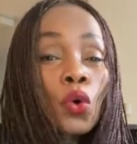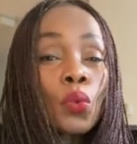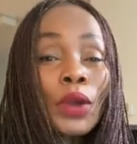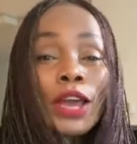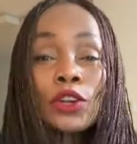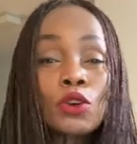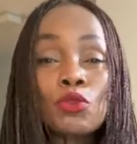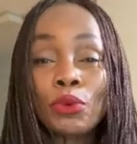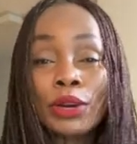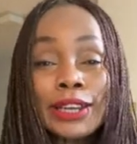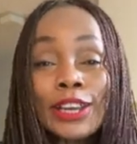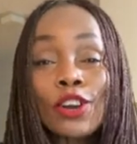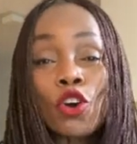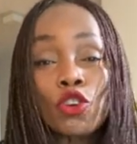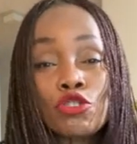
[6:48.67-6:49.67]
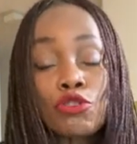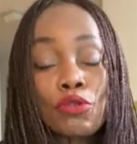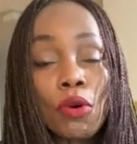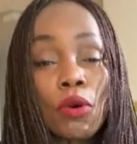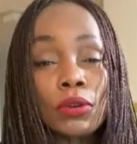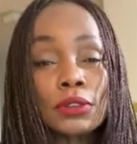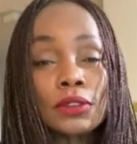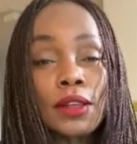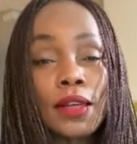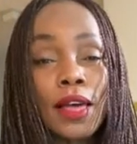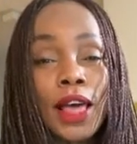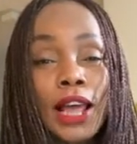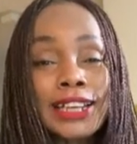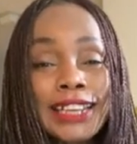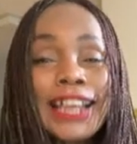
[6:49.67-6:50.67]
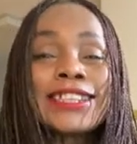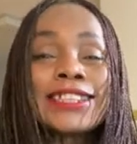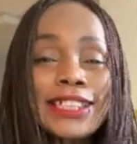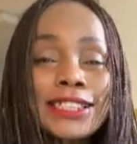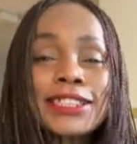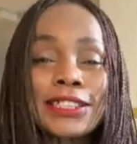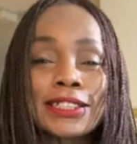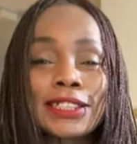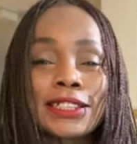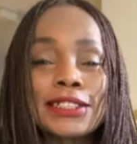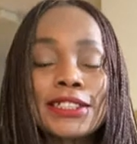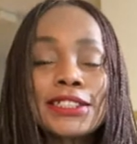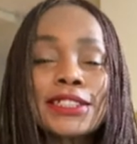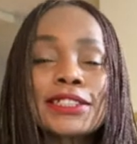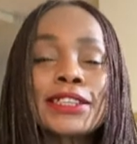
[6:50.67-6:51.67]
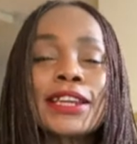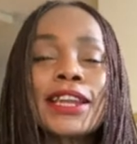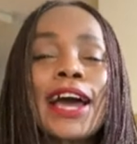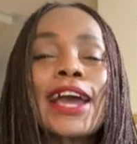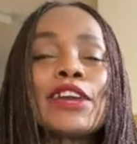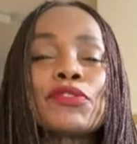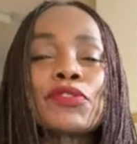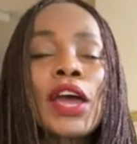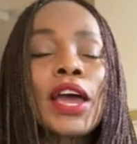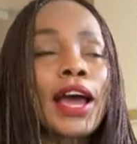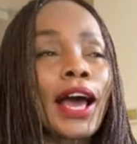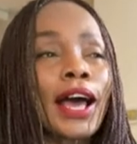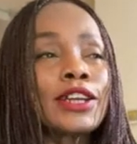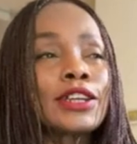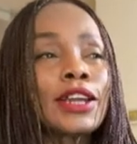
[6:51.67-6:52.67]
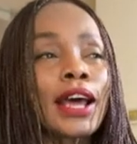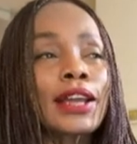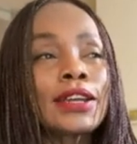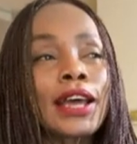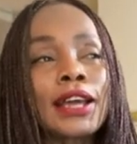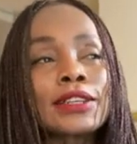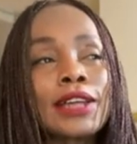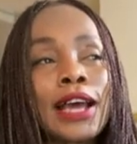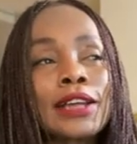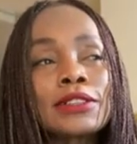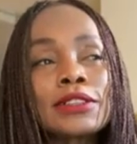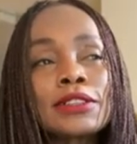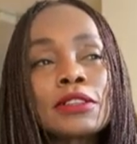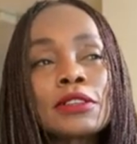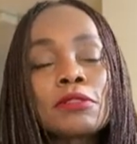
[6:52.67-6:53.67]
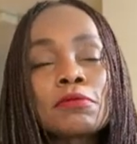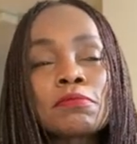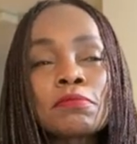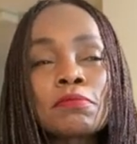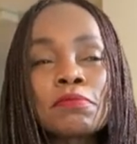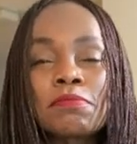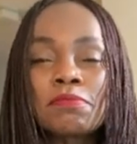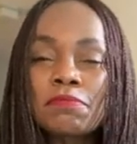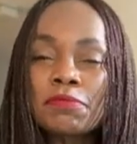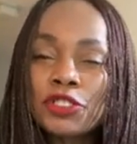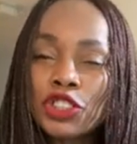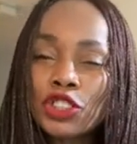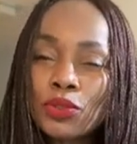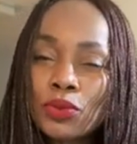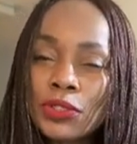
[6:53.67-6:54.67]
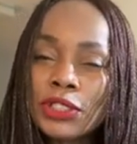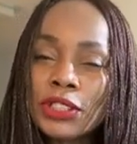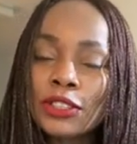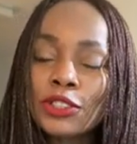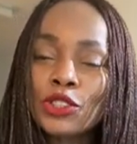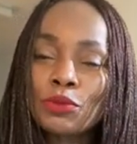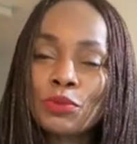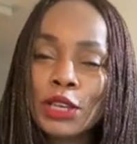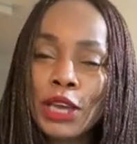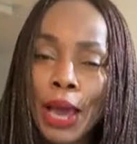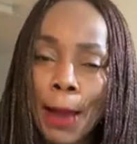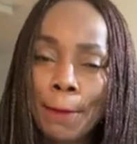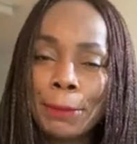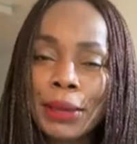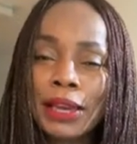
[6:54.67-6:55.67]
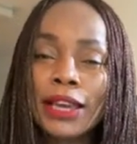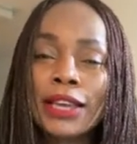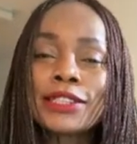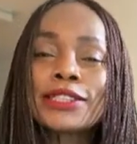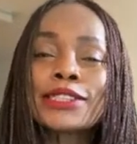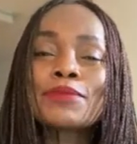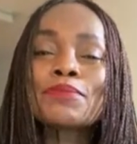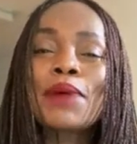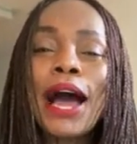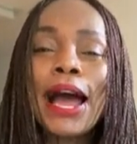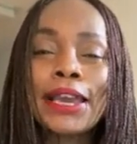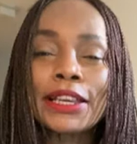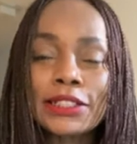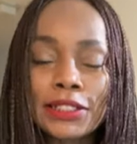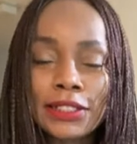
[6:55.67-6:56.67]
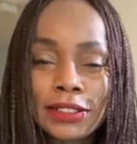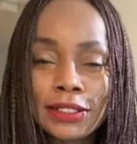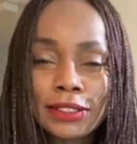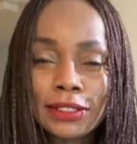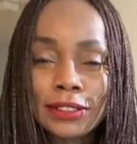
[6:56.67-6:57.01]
we're not really in control, that this is it, this is the life. And choosing to be happy in spite